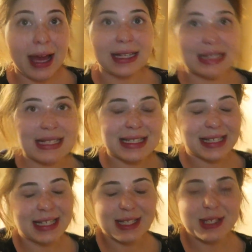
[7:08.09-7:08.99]
had to
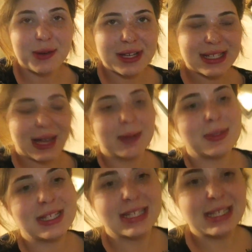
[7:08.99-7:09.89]
sneeze. So I sat up
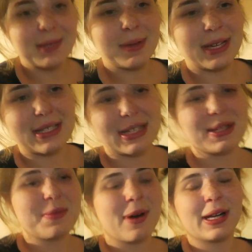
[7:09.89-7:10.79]
to sneeze because I
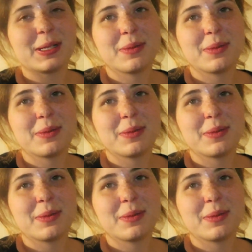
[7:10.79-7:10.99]
didn't want it